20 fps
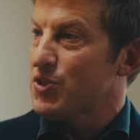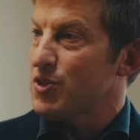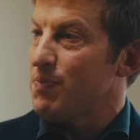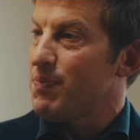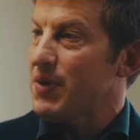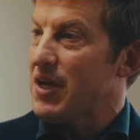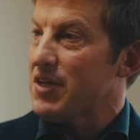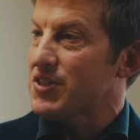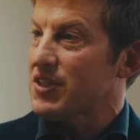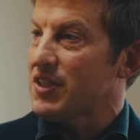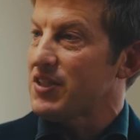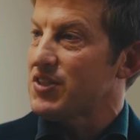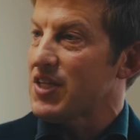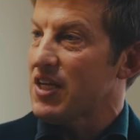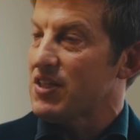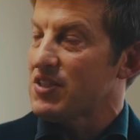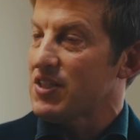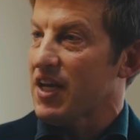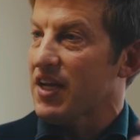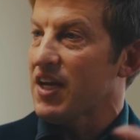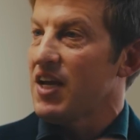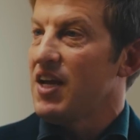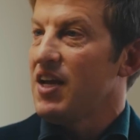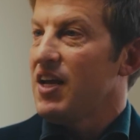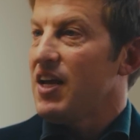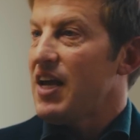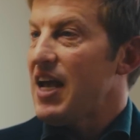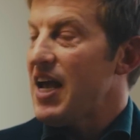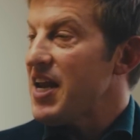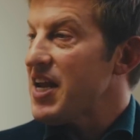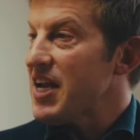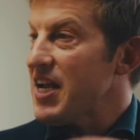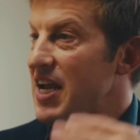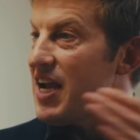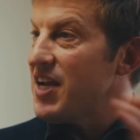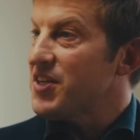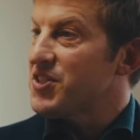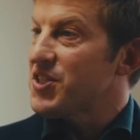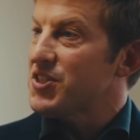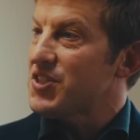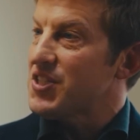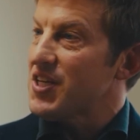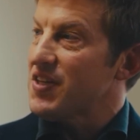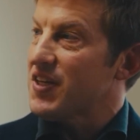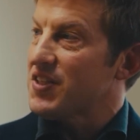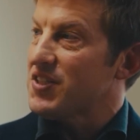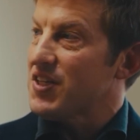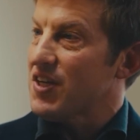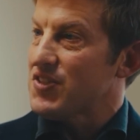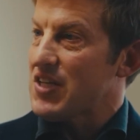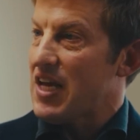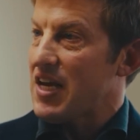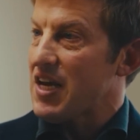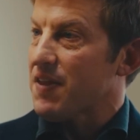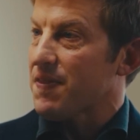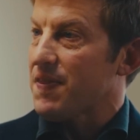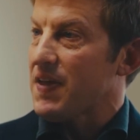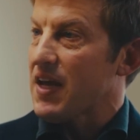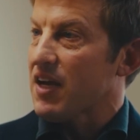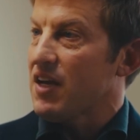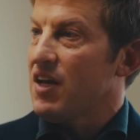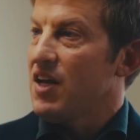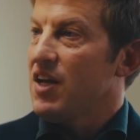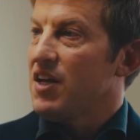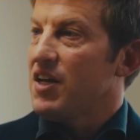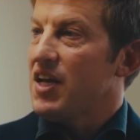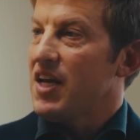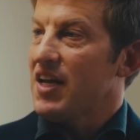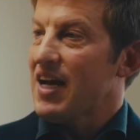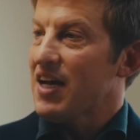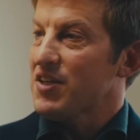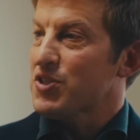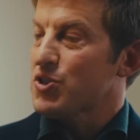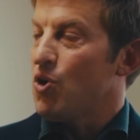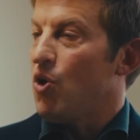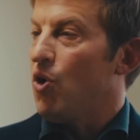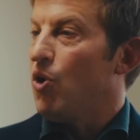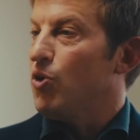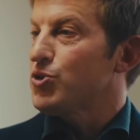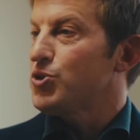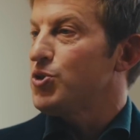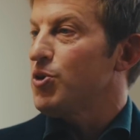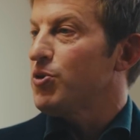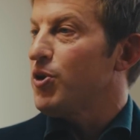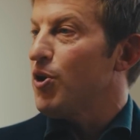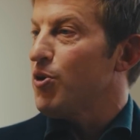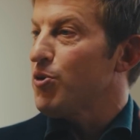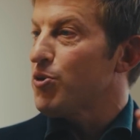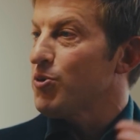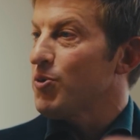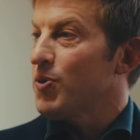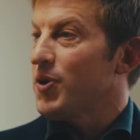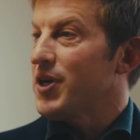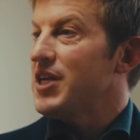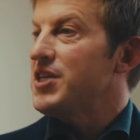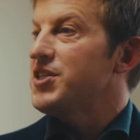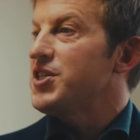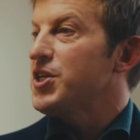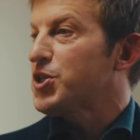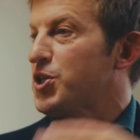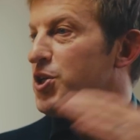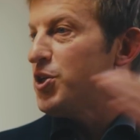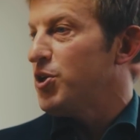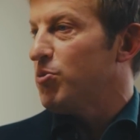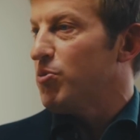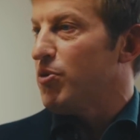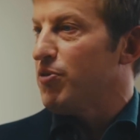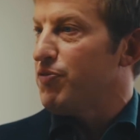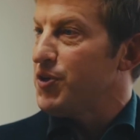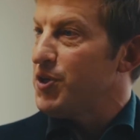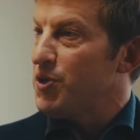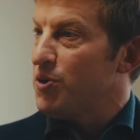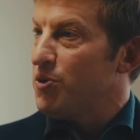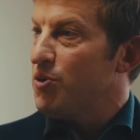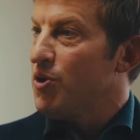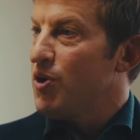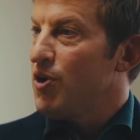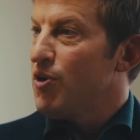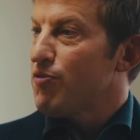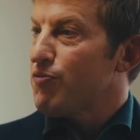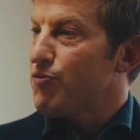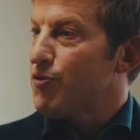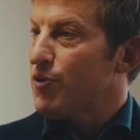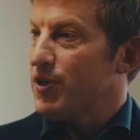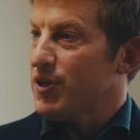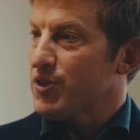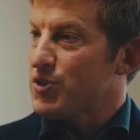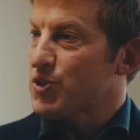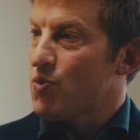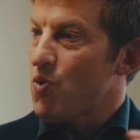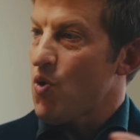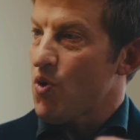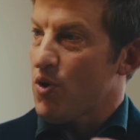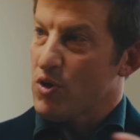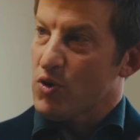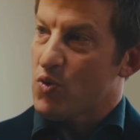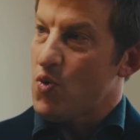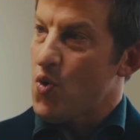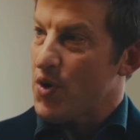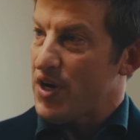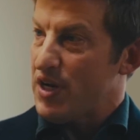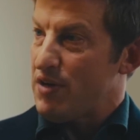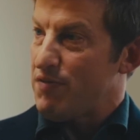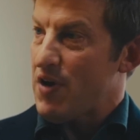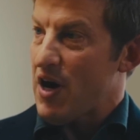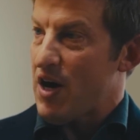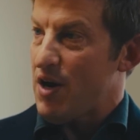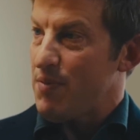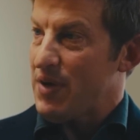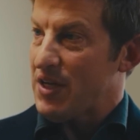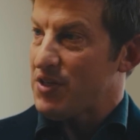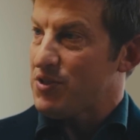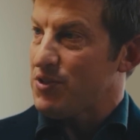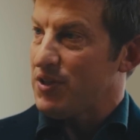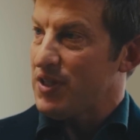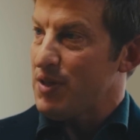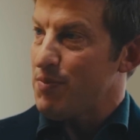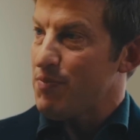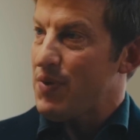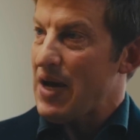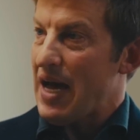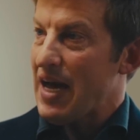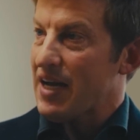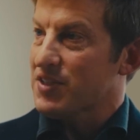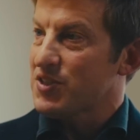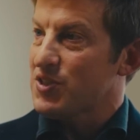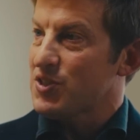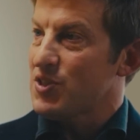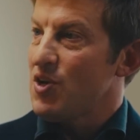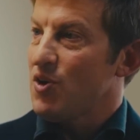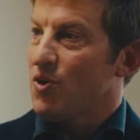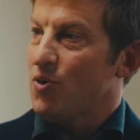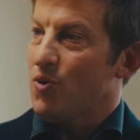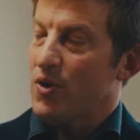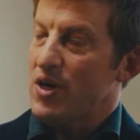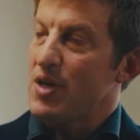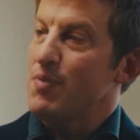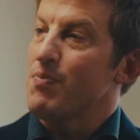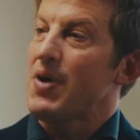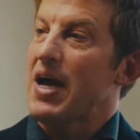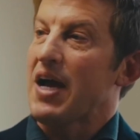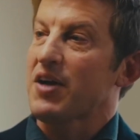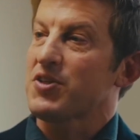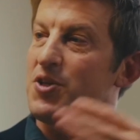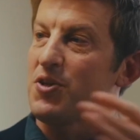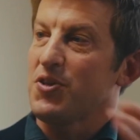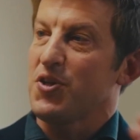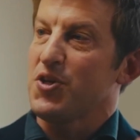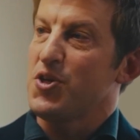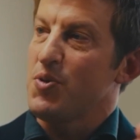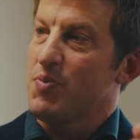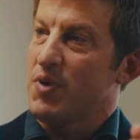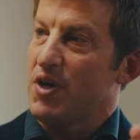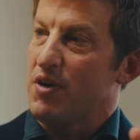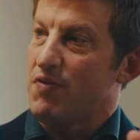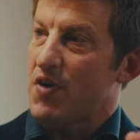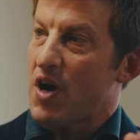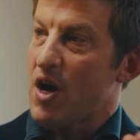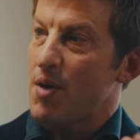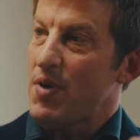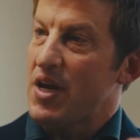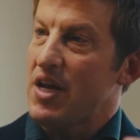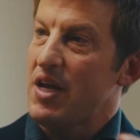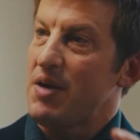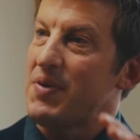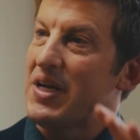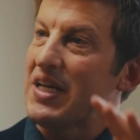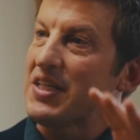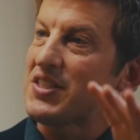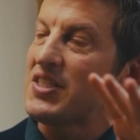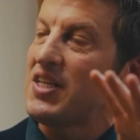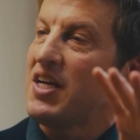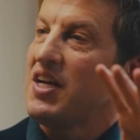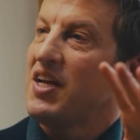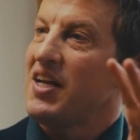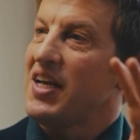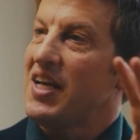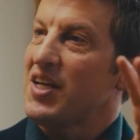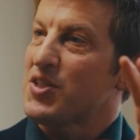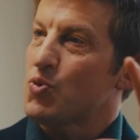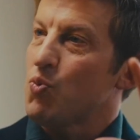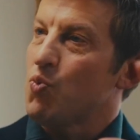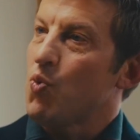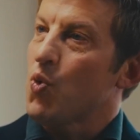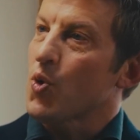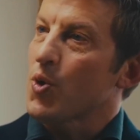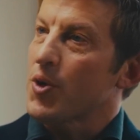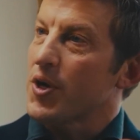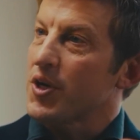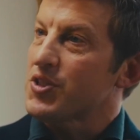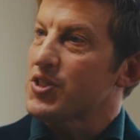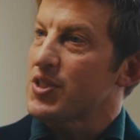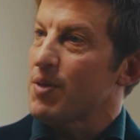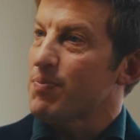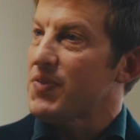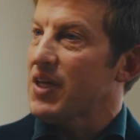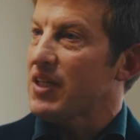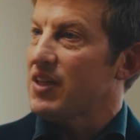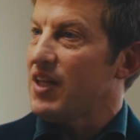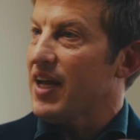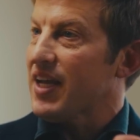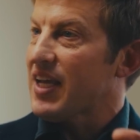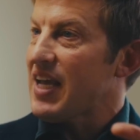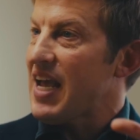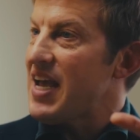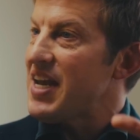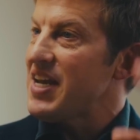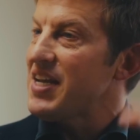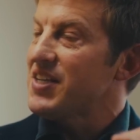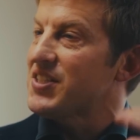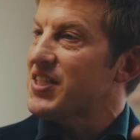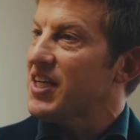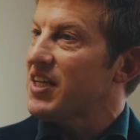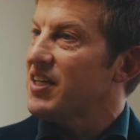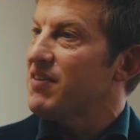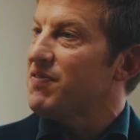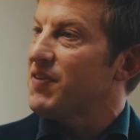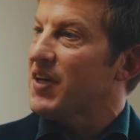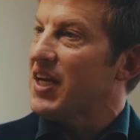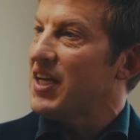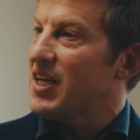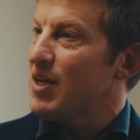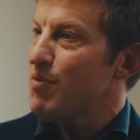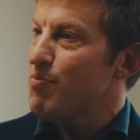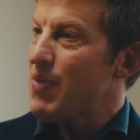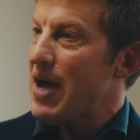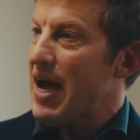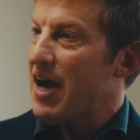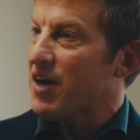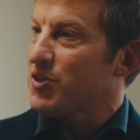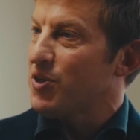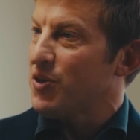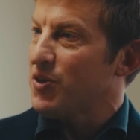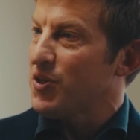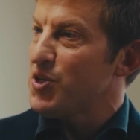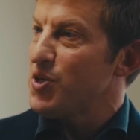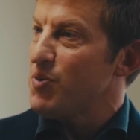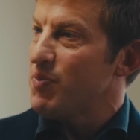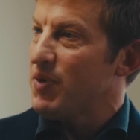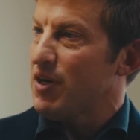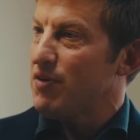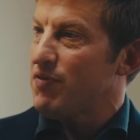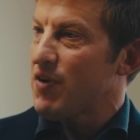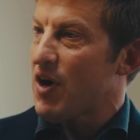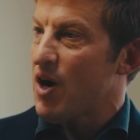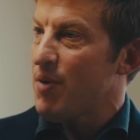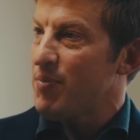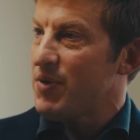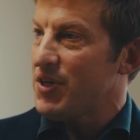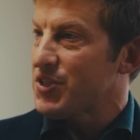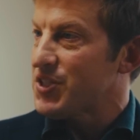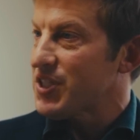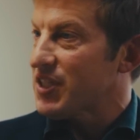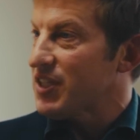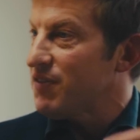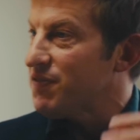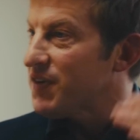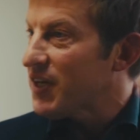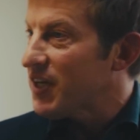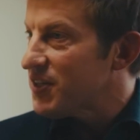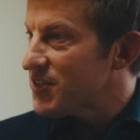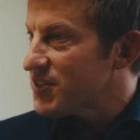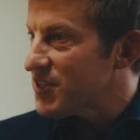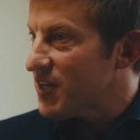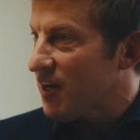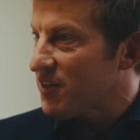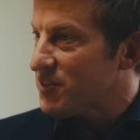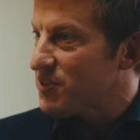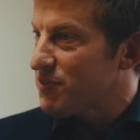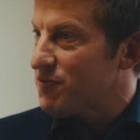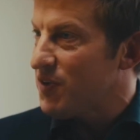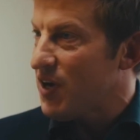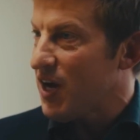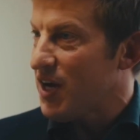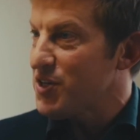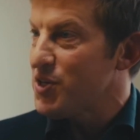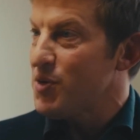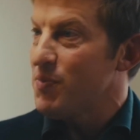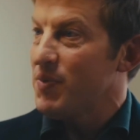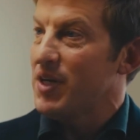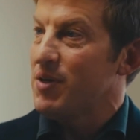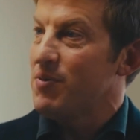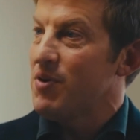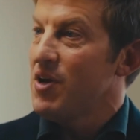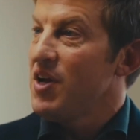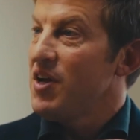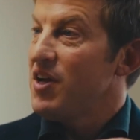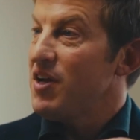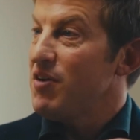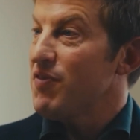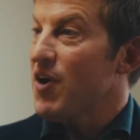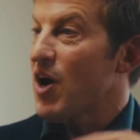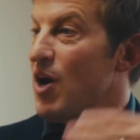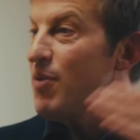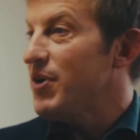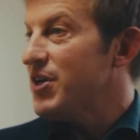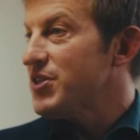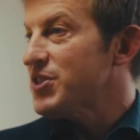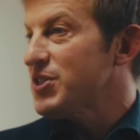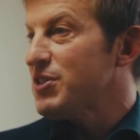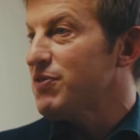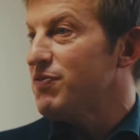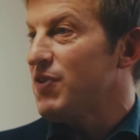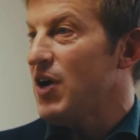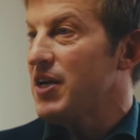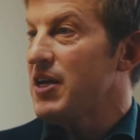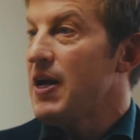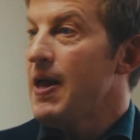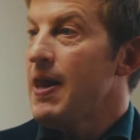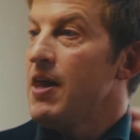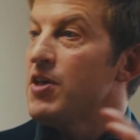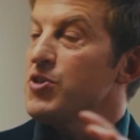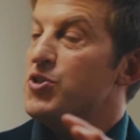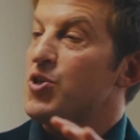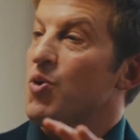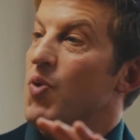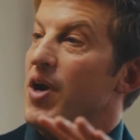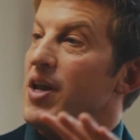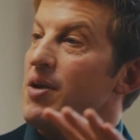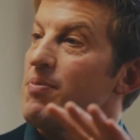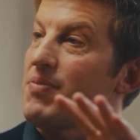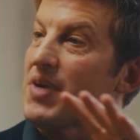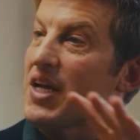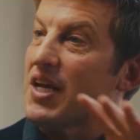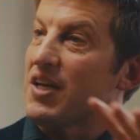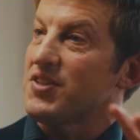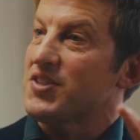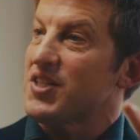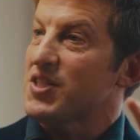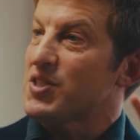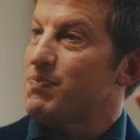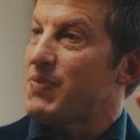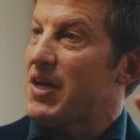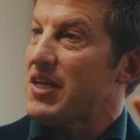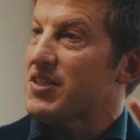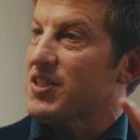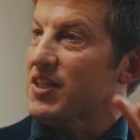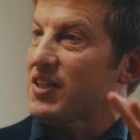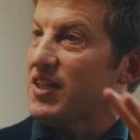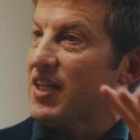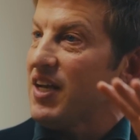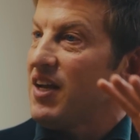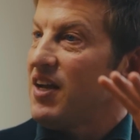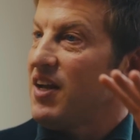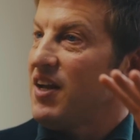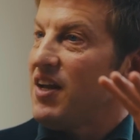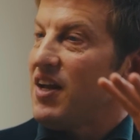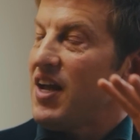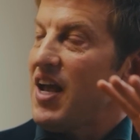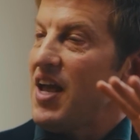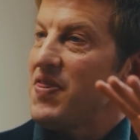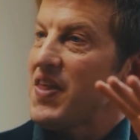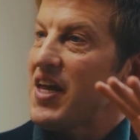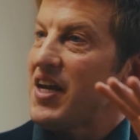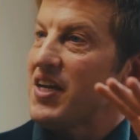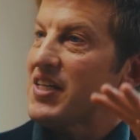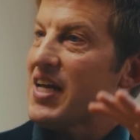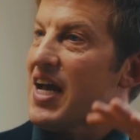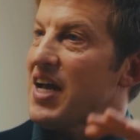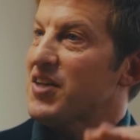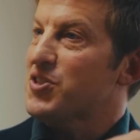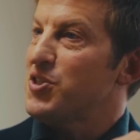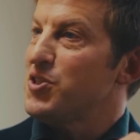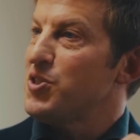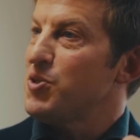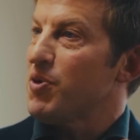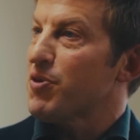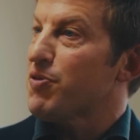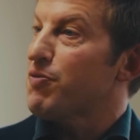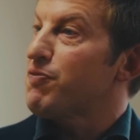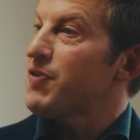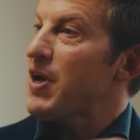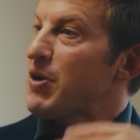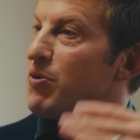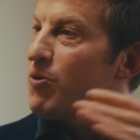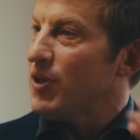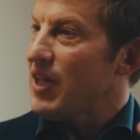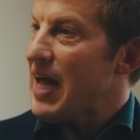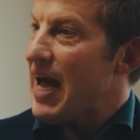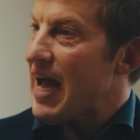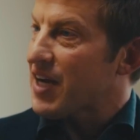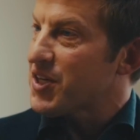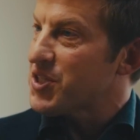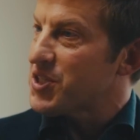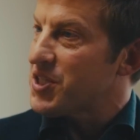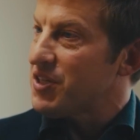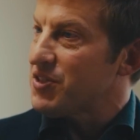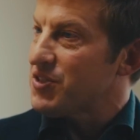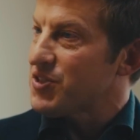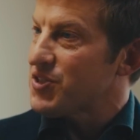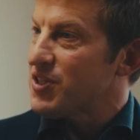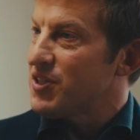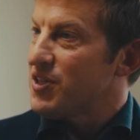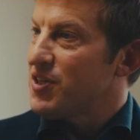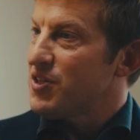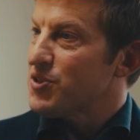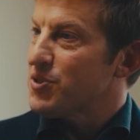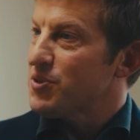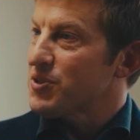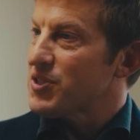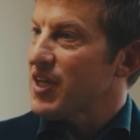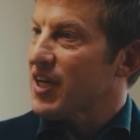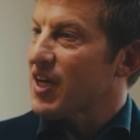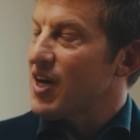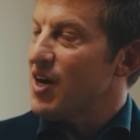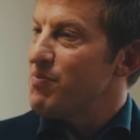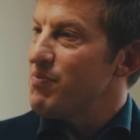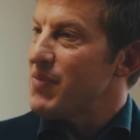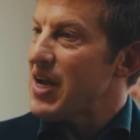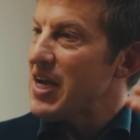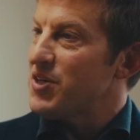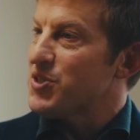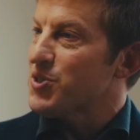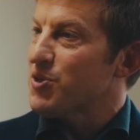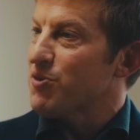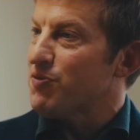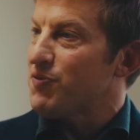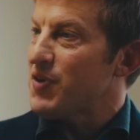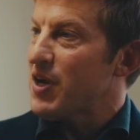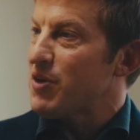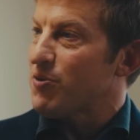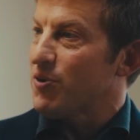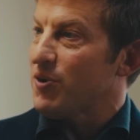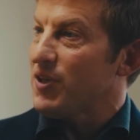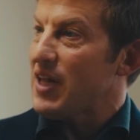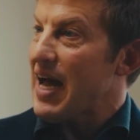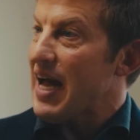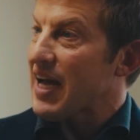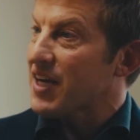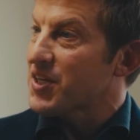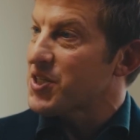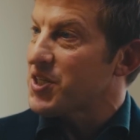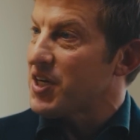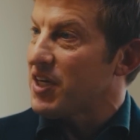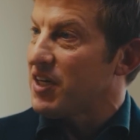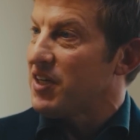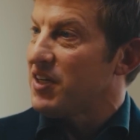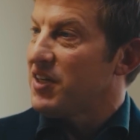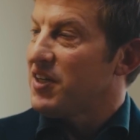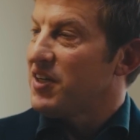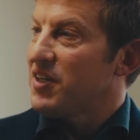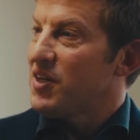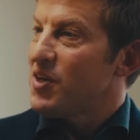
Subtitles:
So it basically says like any agency that does anything, it has to also go through an additional review for its quote unquote environmental impacts or impacts on the human environment. I mean, it's worded something like any significant impact on the human environment, and significant is not defined, environment isn't defined. So what it means is basically, and then it has to do with federal actions. So it's like a major federal action.